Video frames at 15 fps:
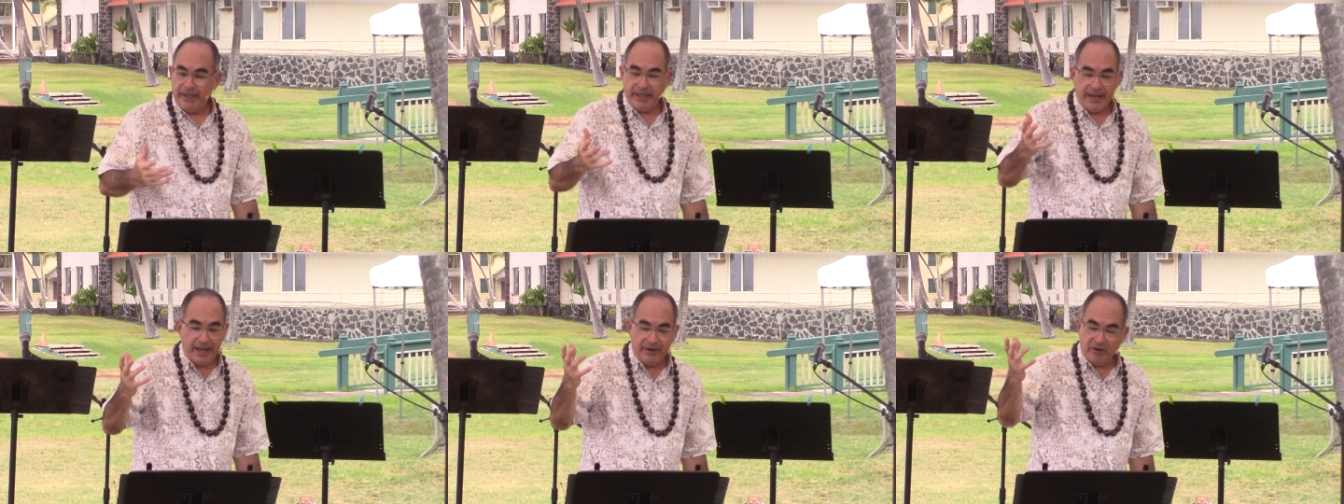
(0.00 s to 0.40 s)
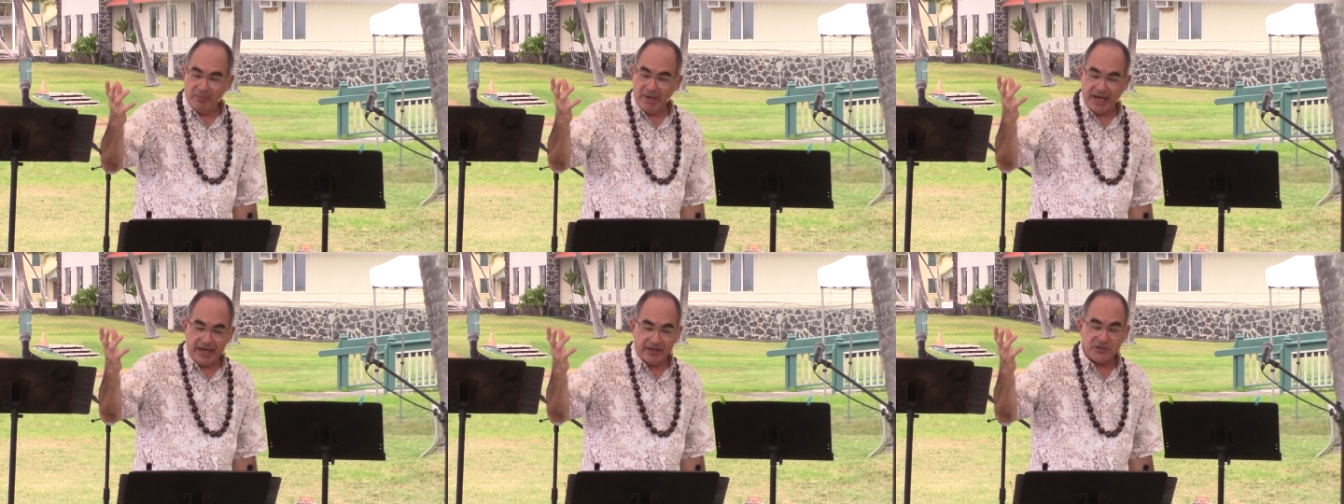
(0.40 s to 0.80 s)
And I'm going
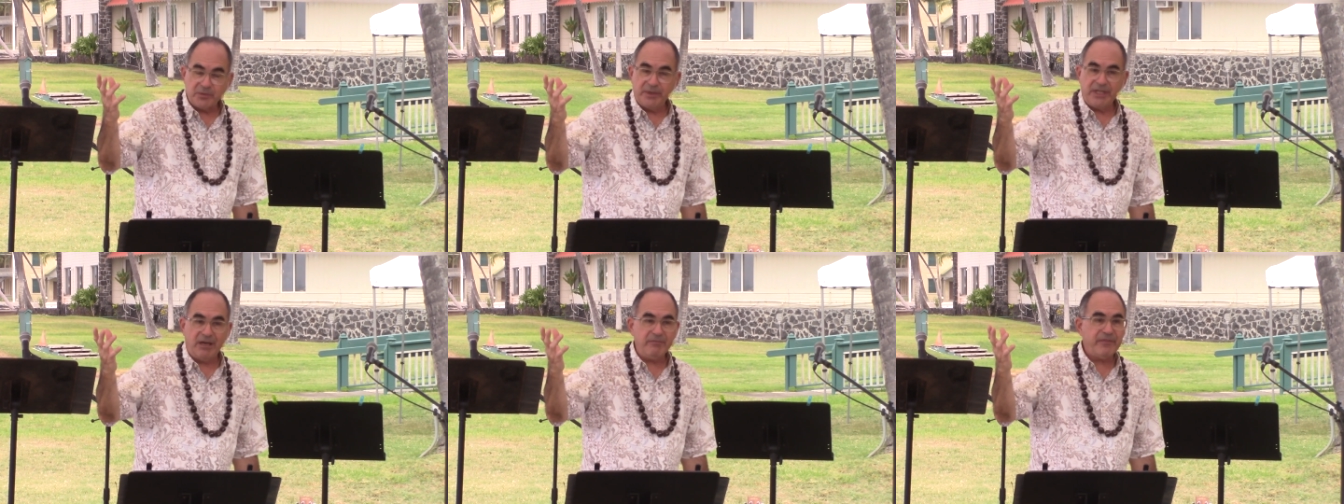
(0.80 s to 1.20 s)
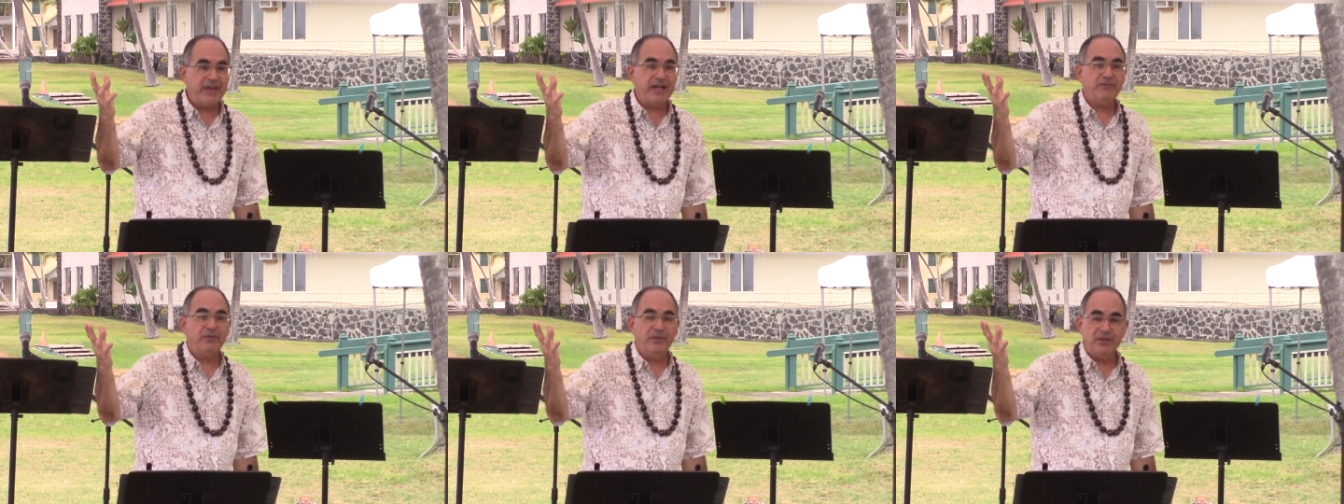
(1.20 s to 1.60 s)
to be honest with you. I'm
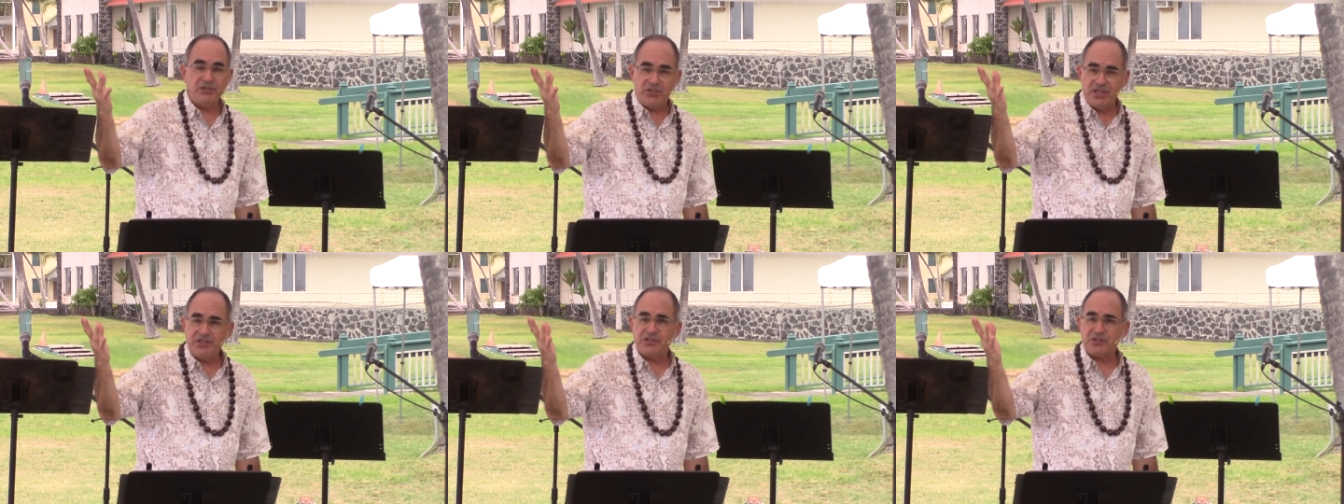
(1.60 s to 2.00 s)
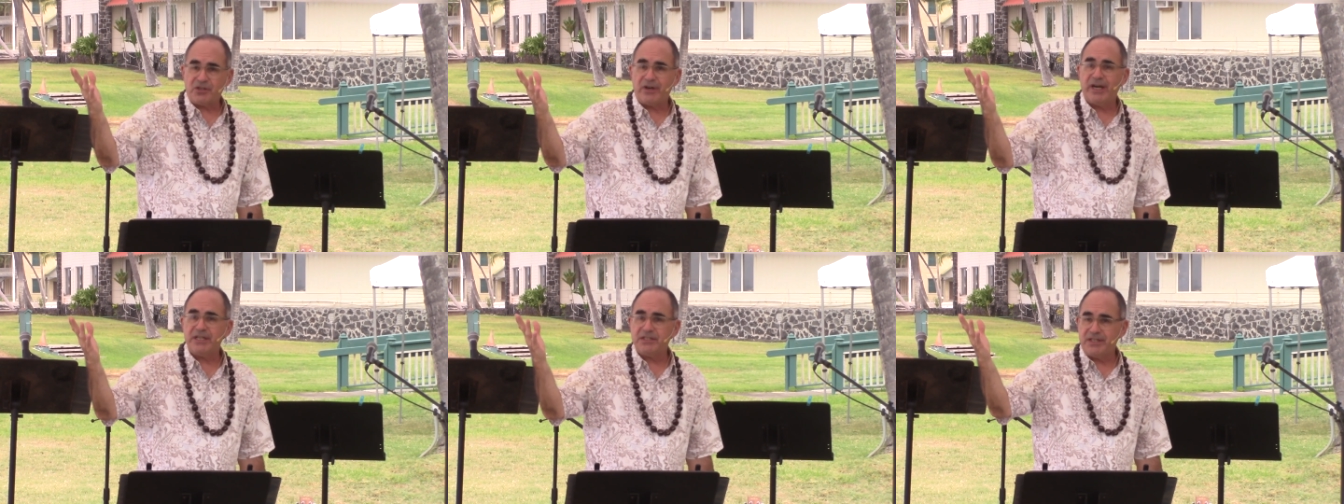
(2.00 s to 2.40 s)
thankful that Jesus
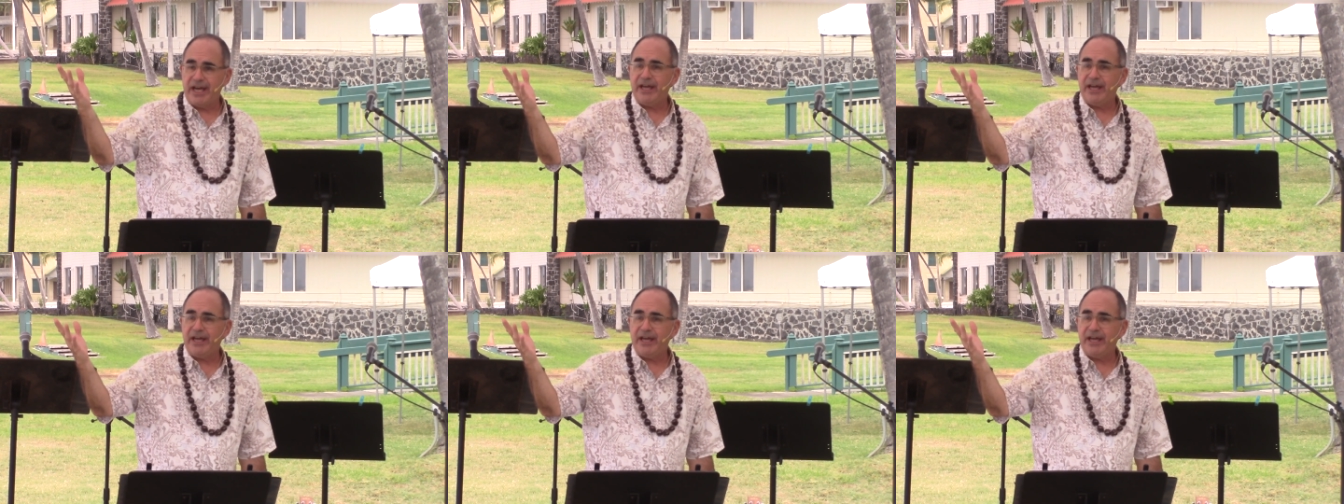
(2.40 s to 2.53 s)
Christ